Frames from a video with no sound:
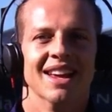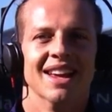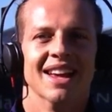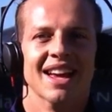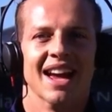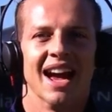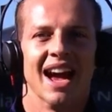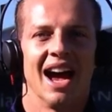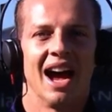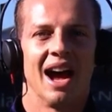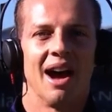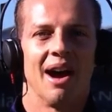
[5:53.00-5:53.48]

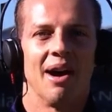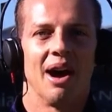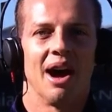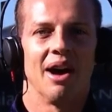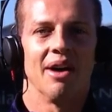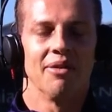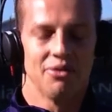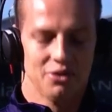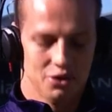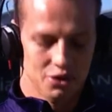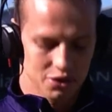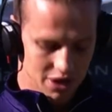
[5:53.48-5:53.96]

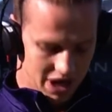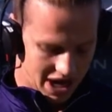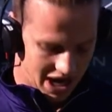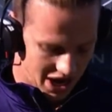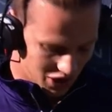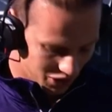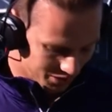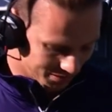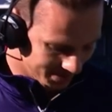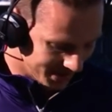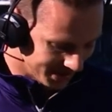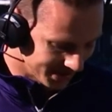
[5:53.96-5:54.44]
a few
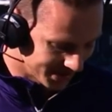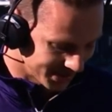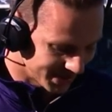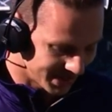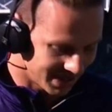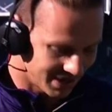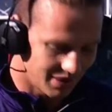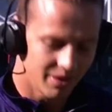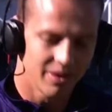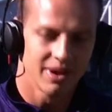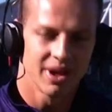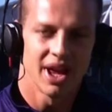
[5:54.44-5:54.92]
ailments
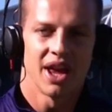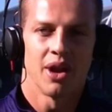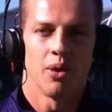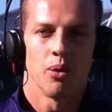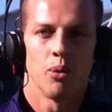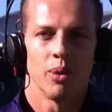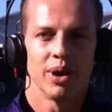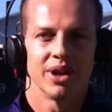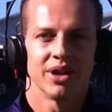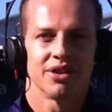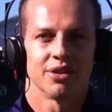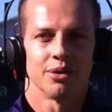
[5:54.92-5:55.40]
and a
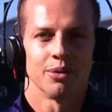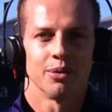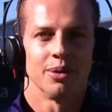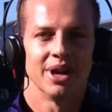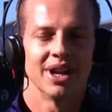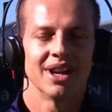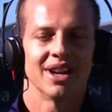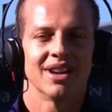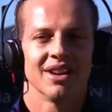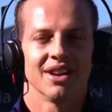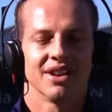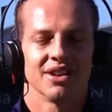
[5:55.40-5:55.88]
winter
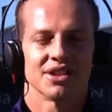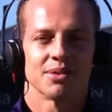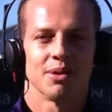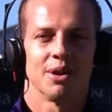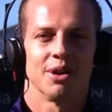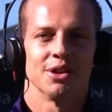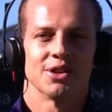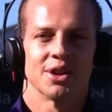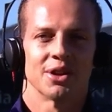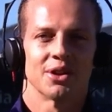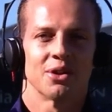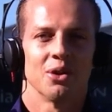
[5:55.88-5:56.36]
rig, I
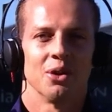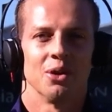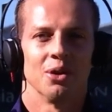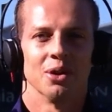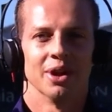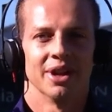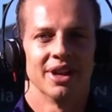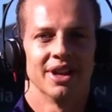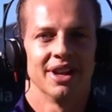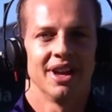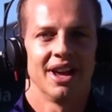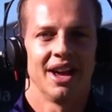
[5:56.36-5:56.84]
suppose I'd
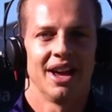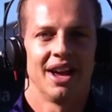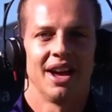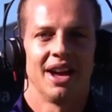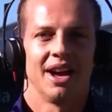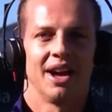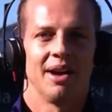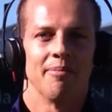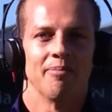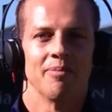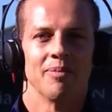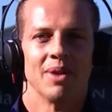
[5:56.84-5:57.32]
call it.
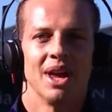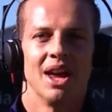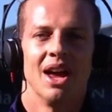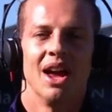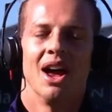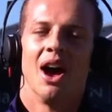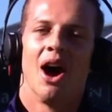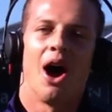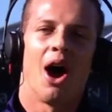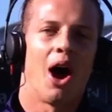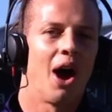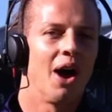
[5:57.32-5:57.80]

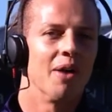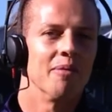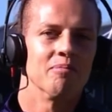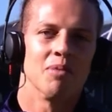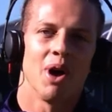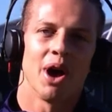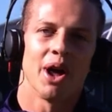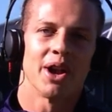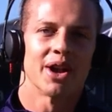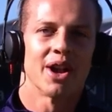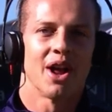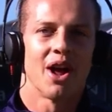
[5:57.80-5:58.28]

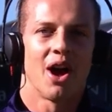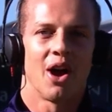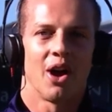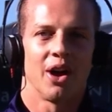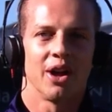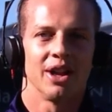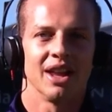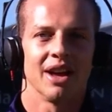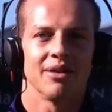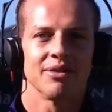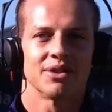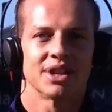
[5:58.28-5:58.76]
I don't know.
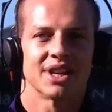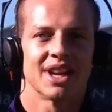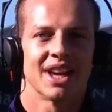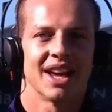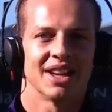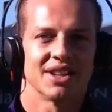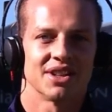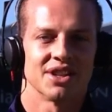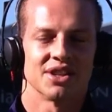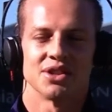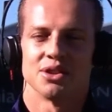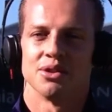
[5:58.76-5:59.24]
I'd love to
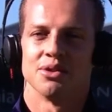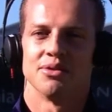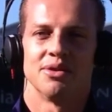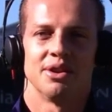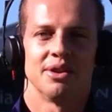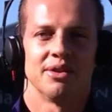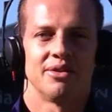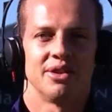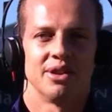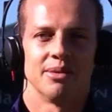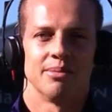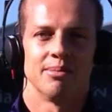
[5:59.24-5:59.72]
get to 250 and